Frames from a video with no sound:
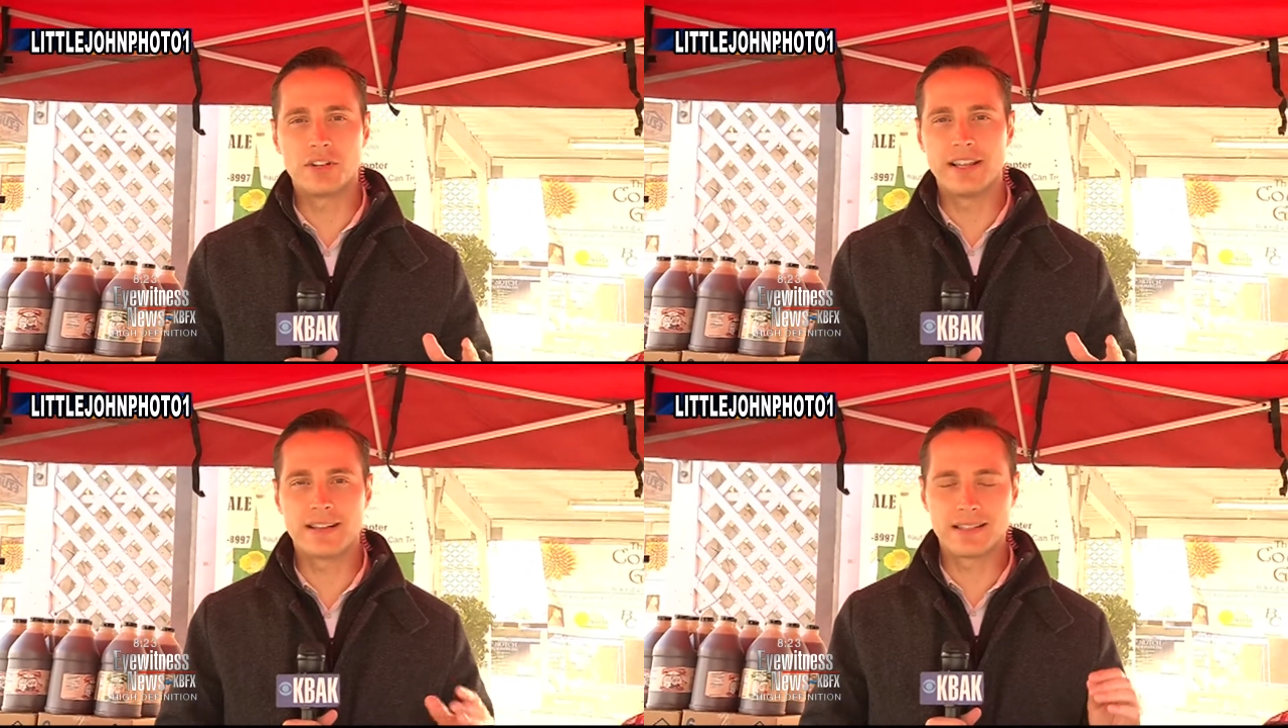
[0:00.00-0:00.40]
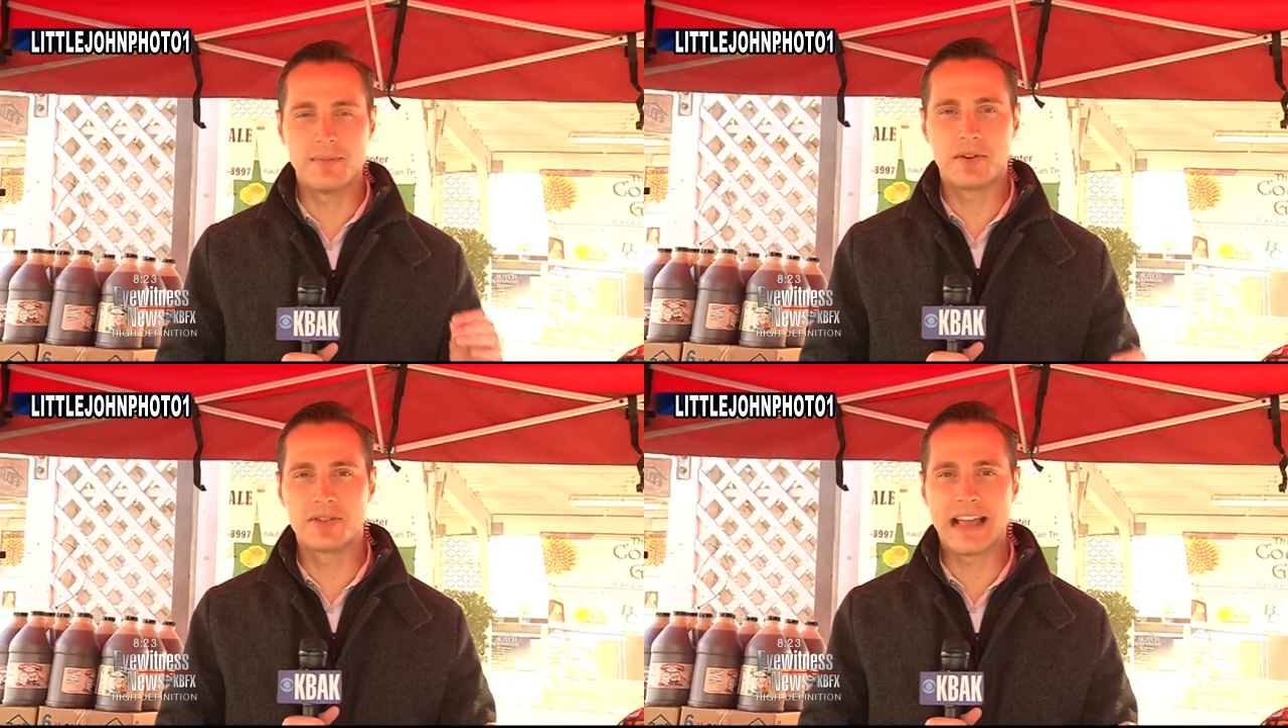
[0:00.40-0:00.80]

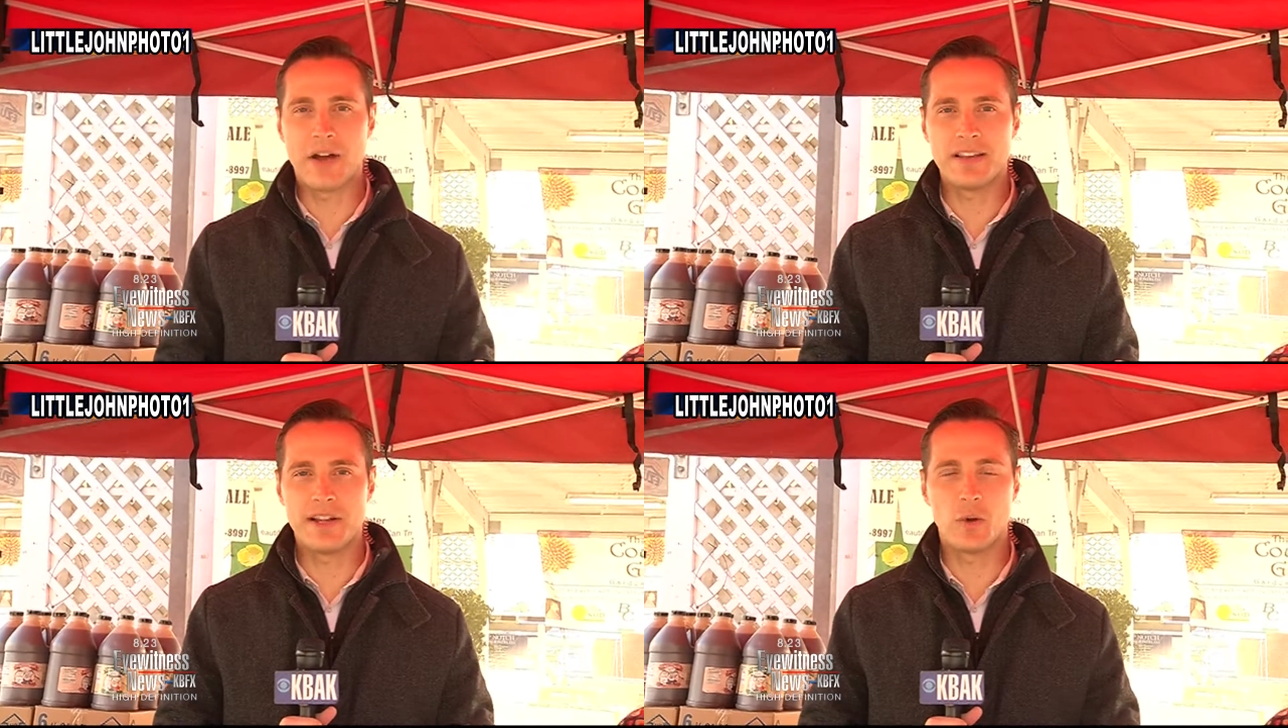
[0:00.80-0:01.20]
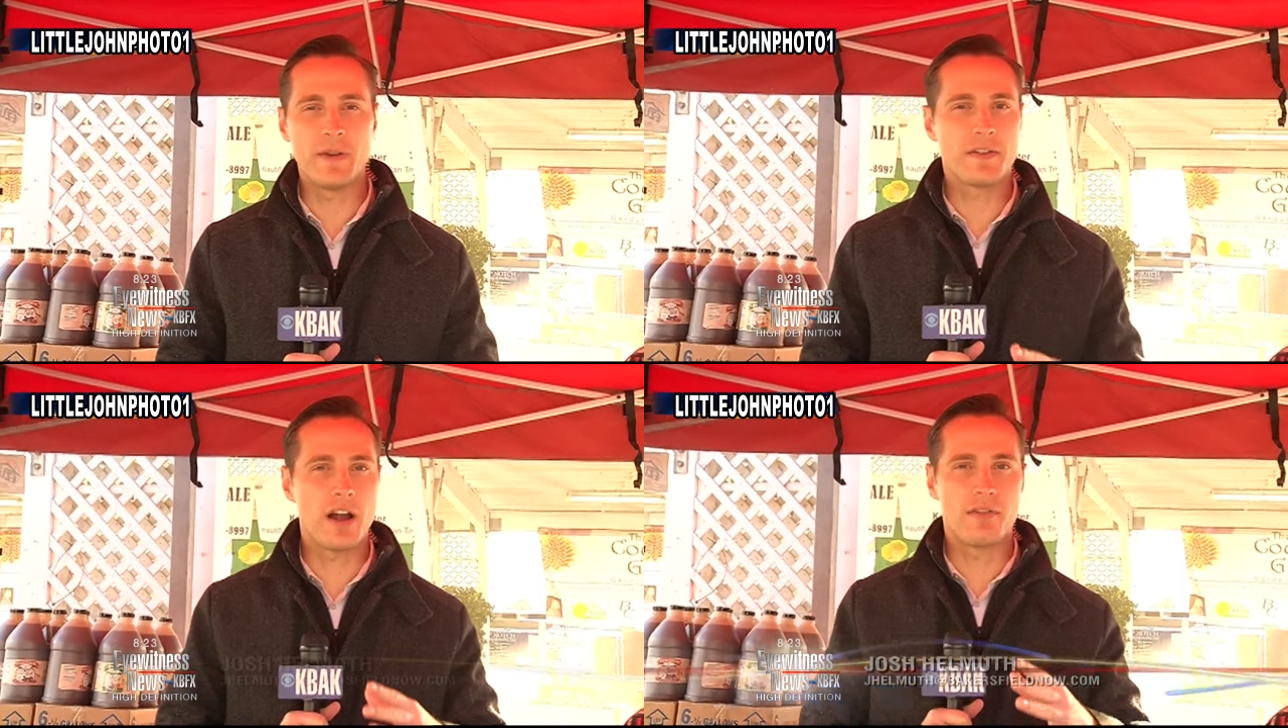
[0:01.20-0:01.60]
exhibitors out here
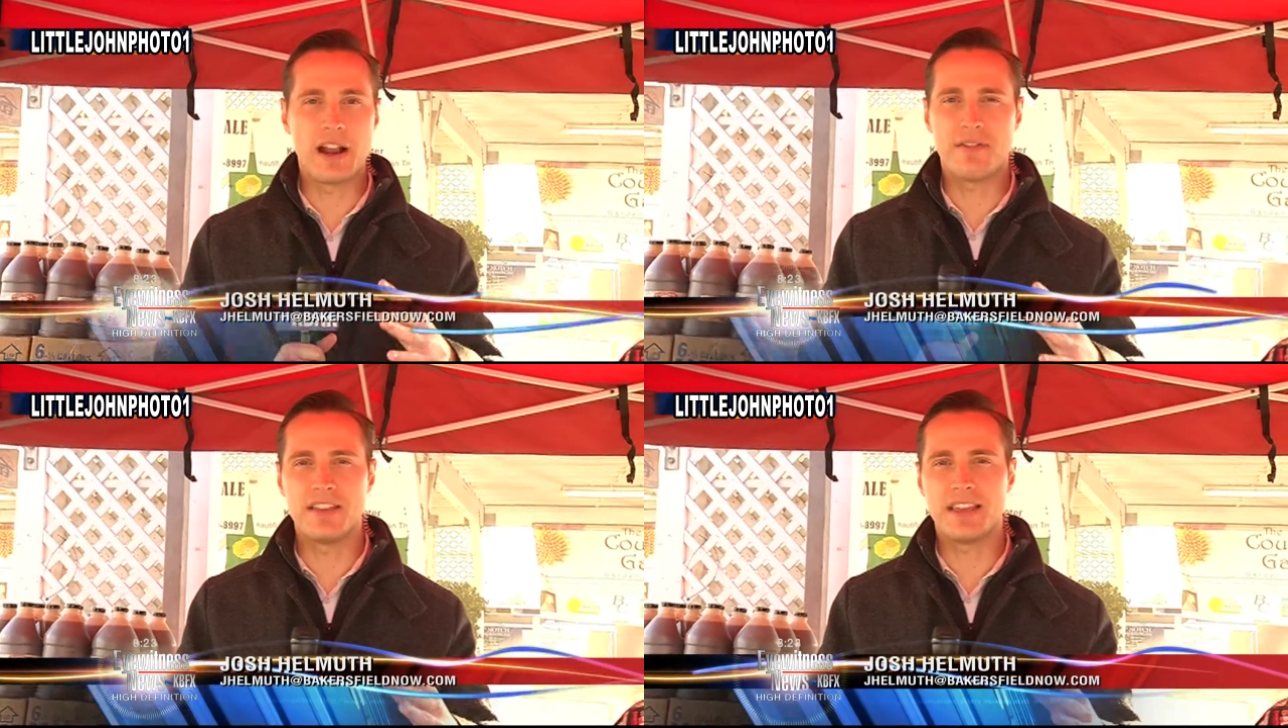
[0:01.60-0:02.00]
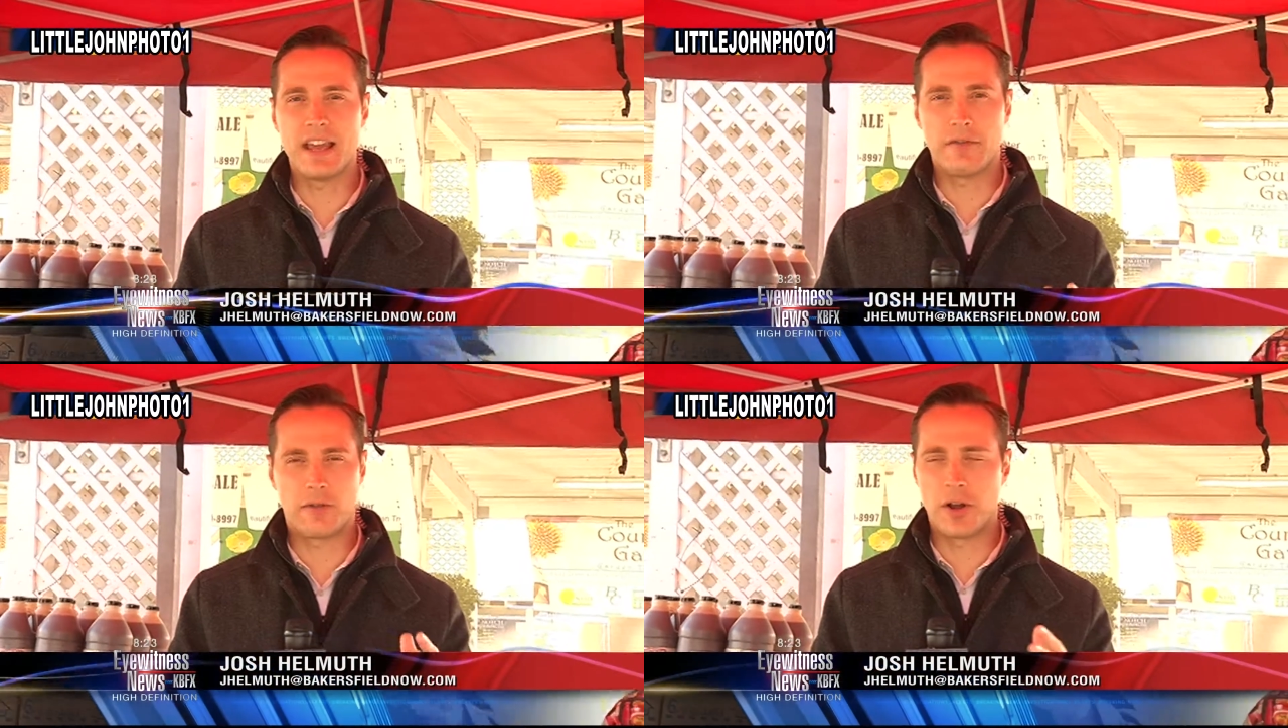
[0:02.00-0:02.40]
we've covered
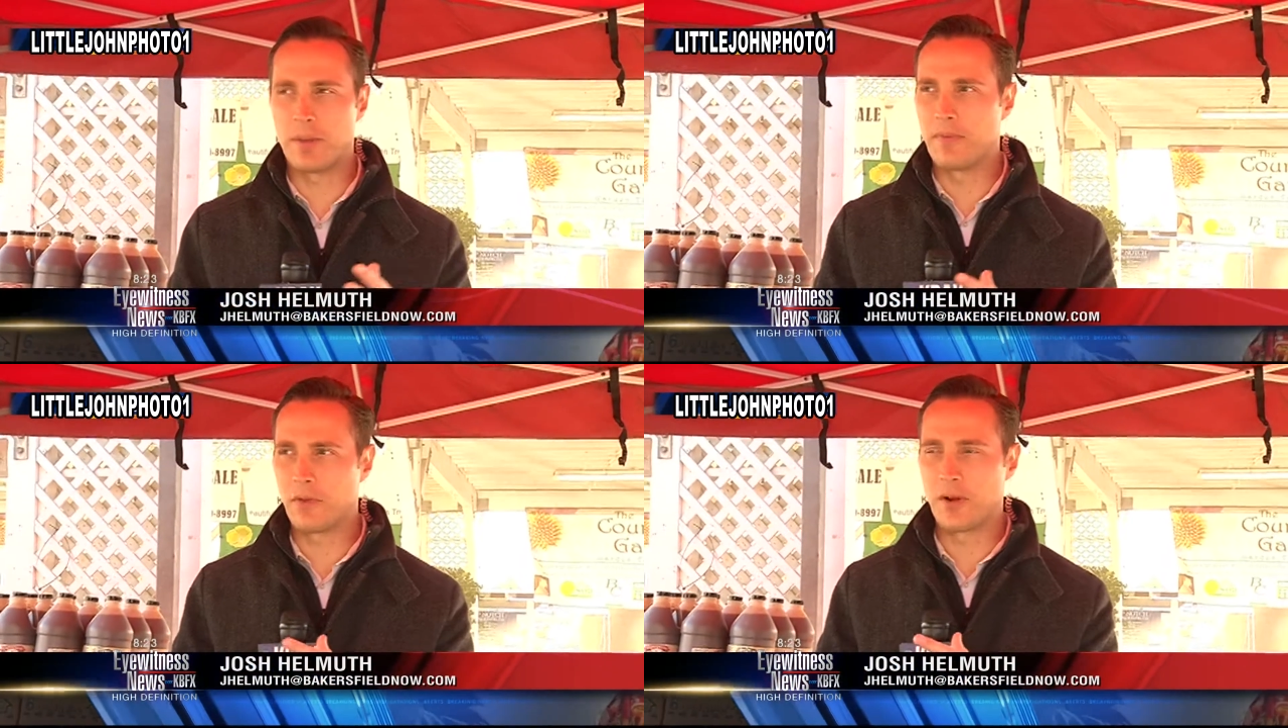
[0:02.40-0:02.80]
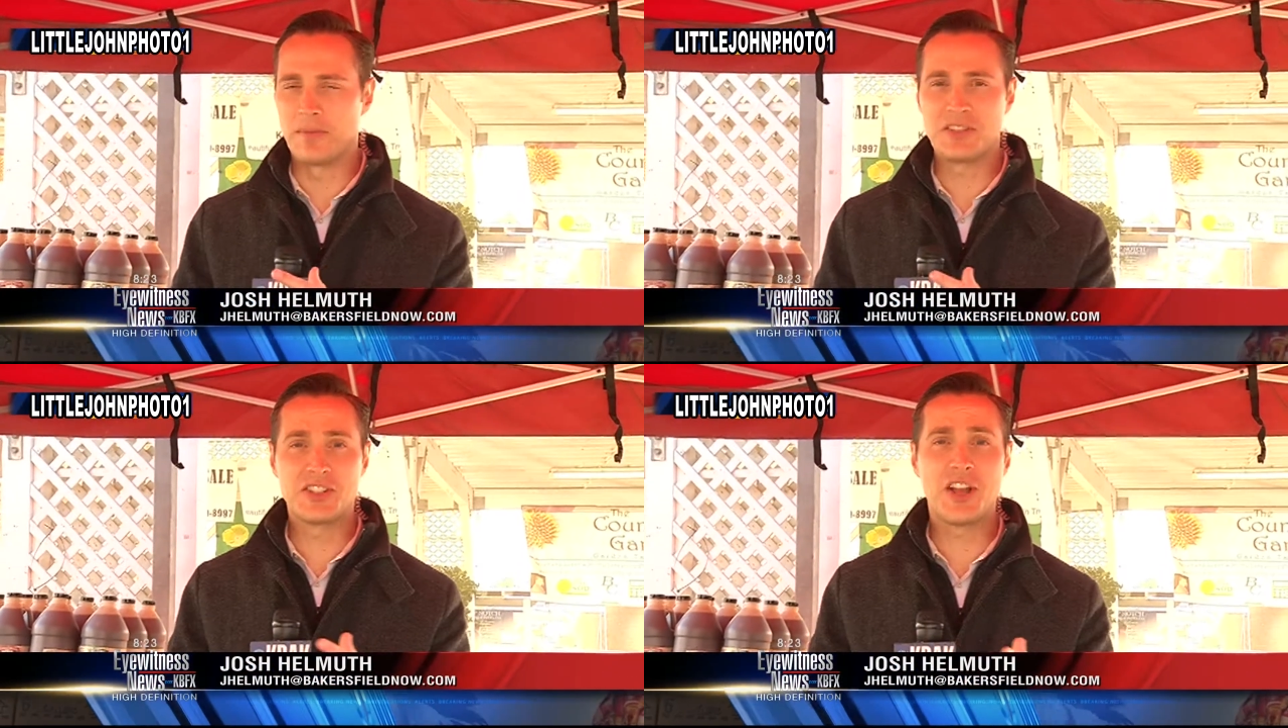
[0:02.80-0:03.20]
everything from from
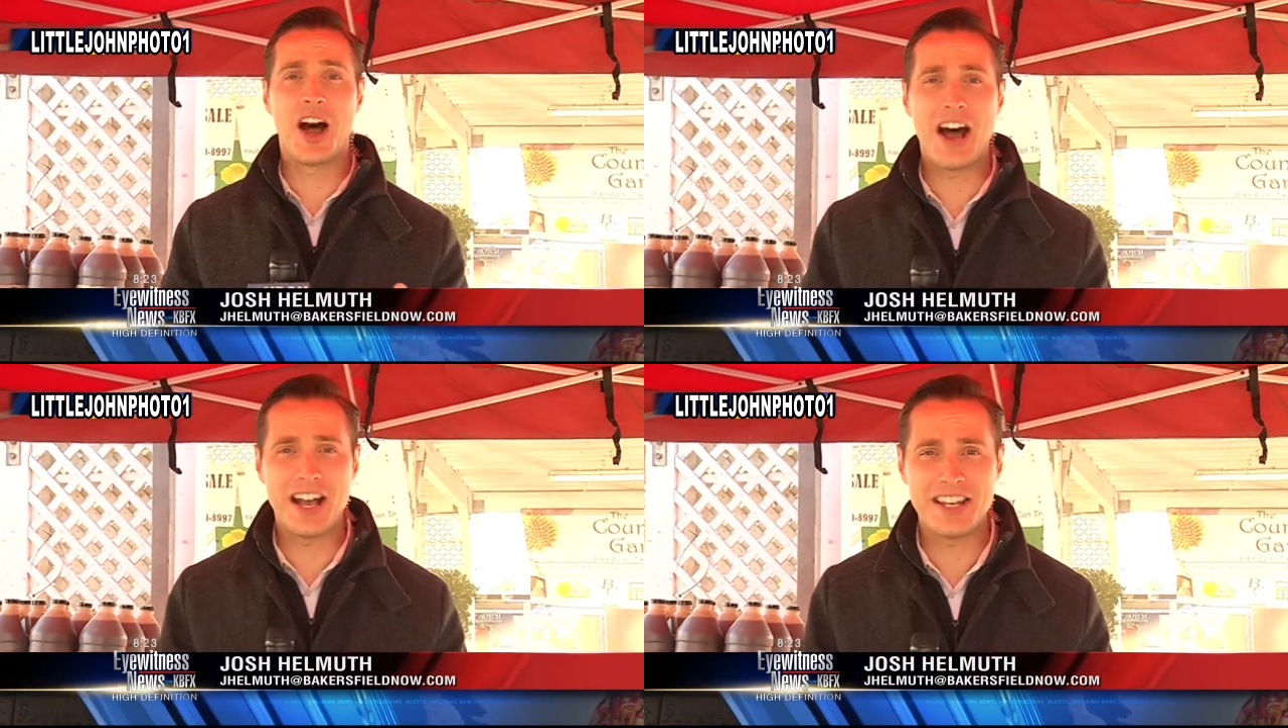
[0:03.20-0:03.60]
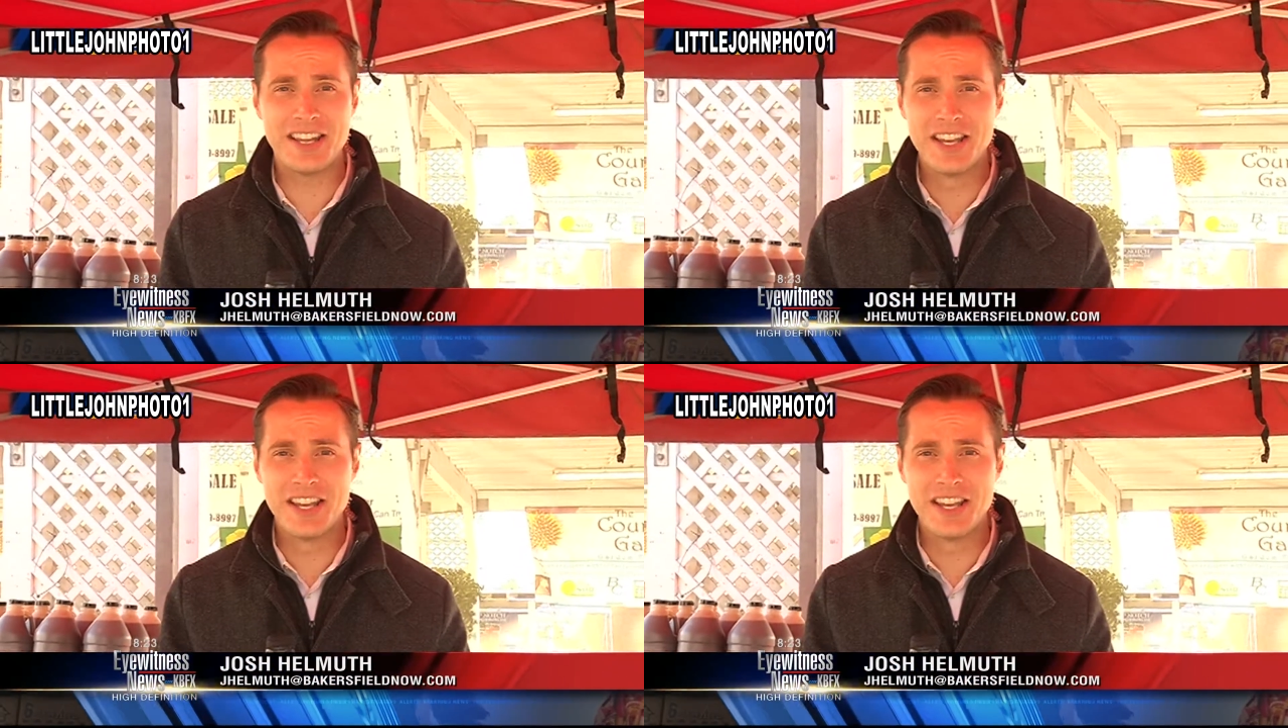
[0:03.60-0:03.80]
sod